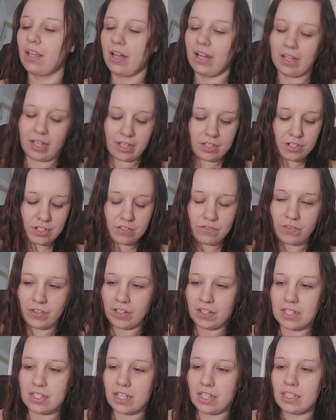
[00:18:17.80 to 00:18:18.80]
I can just
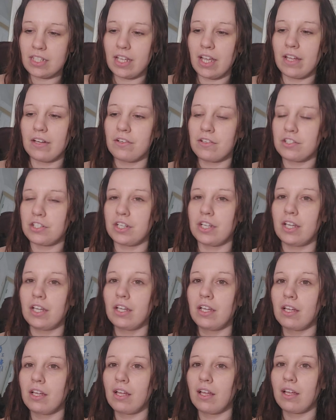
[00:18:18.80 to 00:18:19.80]
feel it's like the
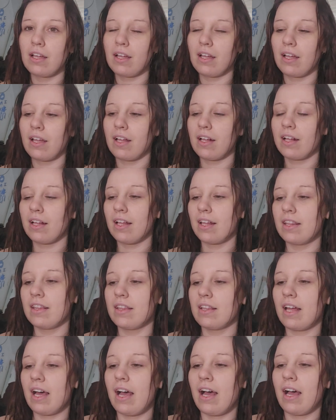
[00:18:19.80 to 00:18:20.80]
energy
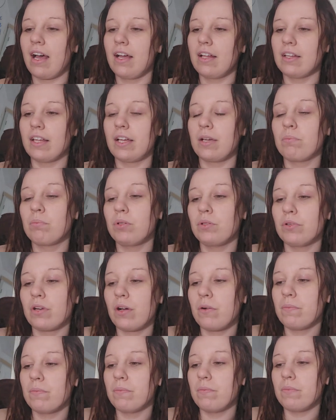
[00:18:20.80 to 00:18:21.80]
that, like,
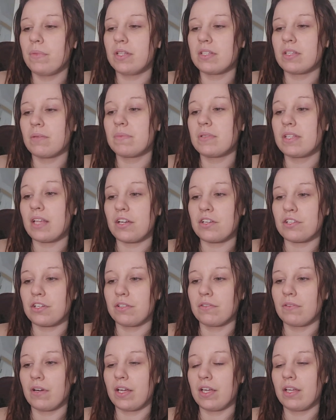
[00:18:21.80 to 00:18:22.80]
Pluto means
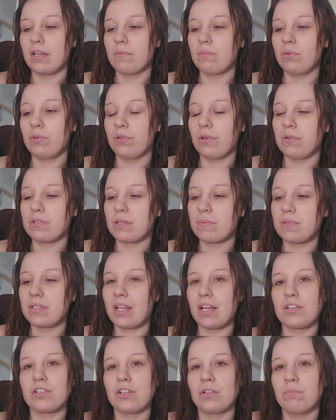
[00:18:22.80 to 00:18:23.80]
obsession, right? Pluto's
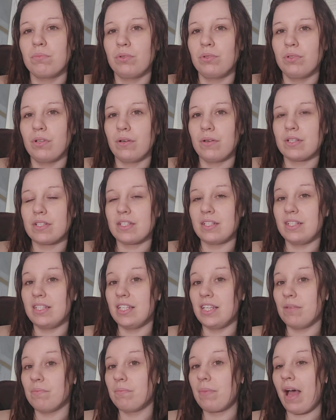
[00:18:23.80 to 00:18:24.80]
obsession. Pluto is
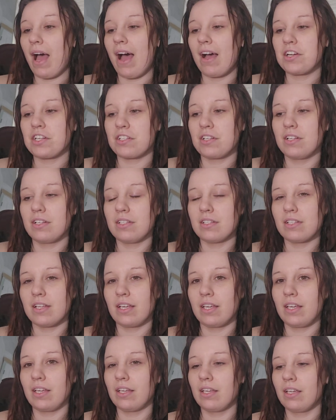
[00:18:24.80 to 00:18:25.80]
deep passion. Is
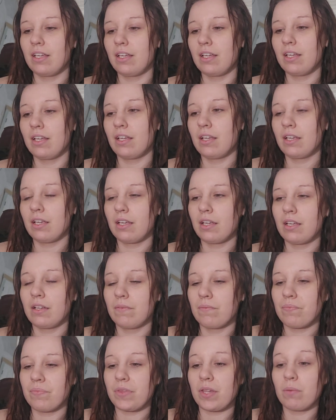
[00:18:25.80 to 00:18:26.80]
like
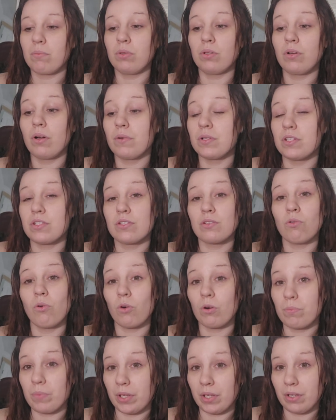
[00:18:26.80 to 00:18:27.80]
Pluto in
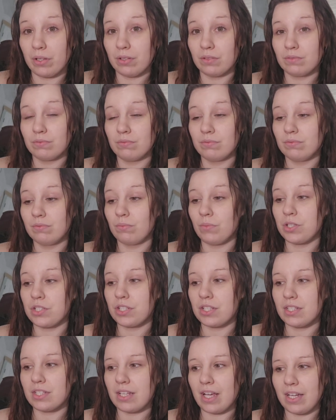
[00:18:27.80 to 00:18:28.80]
Scorpio, which
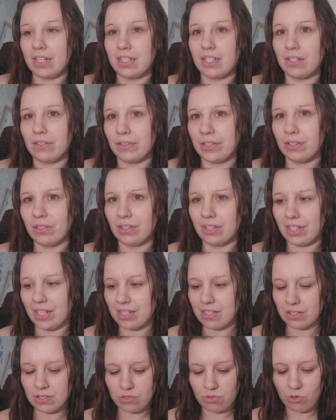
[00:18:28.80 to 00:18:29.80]
in sidereal it
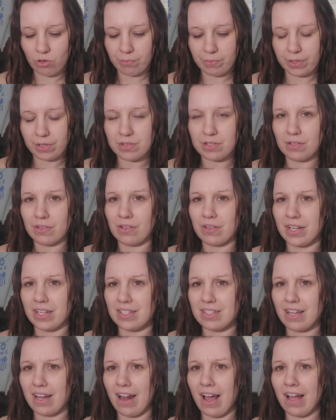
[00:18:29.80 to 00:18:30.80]
is in Scorpio, so there
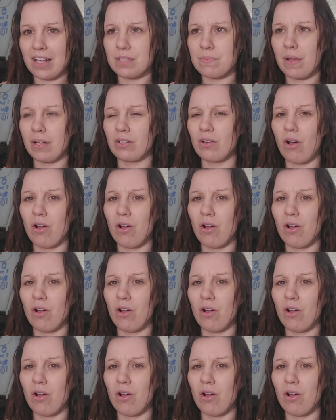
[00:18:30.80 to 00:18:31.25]
is that aspect.